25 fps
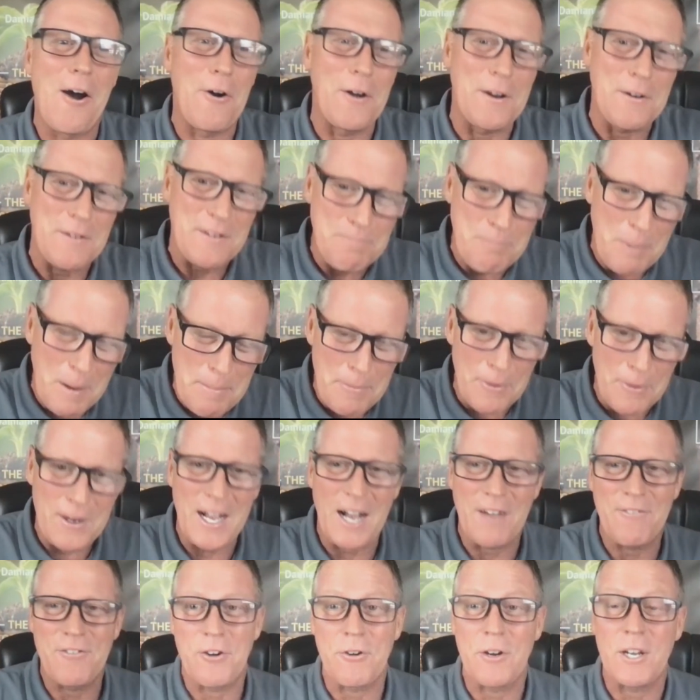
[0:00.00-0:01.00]
and people
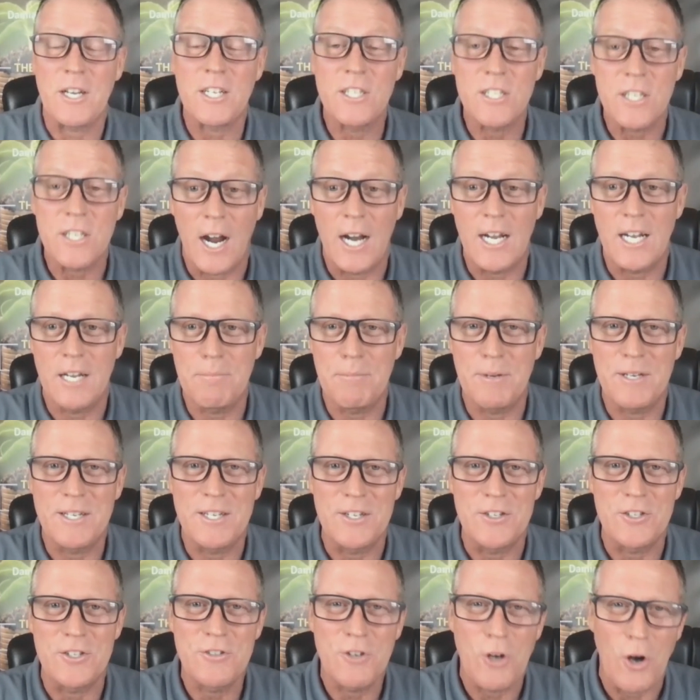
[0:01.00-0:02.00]
got very excited
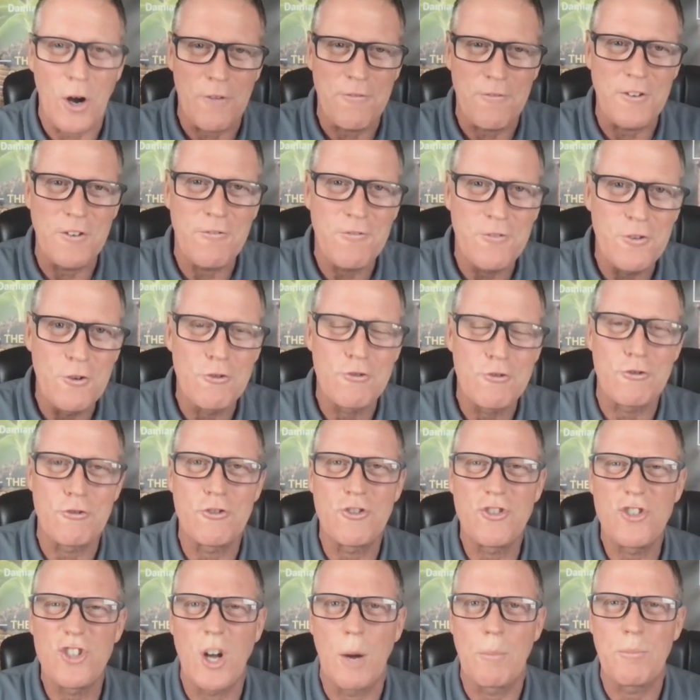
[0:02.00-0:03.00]
because coffee futures
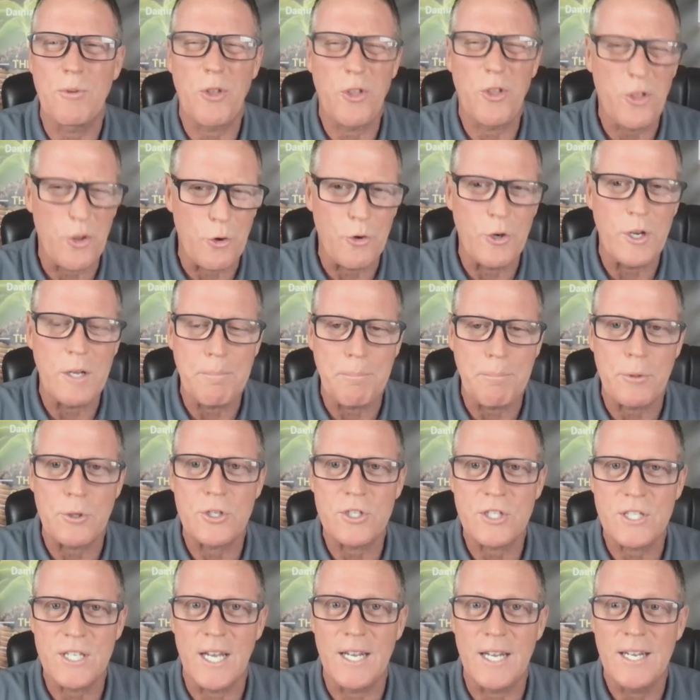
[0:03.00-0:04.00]
jumped thirty
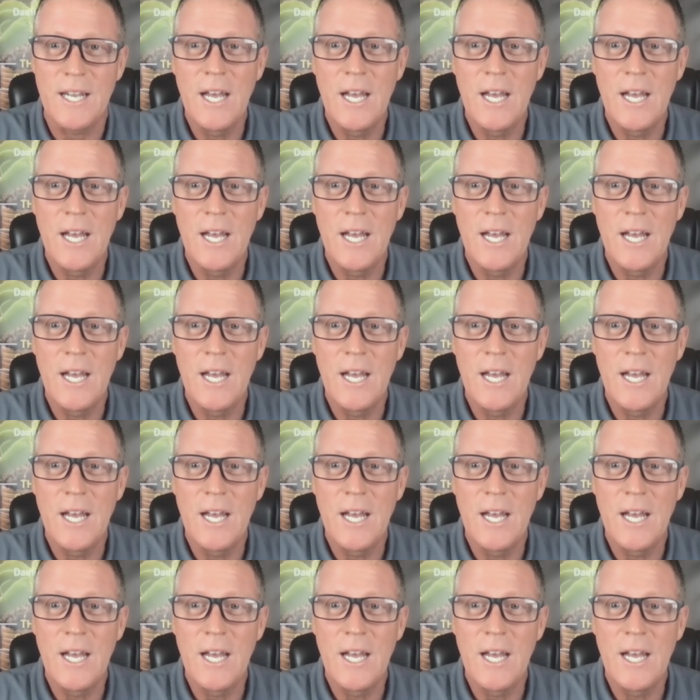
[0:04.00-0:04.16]
percent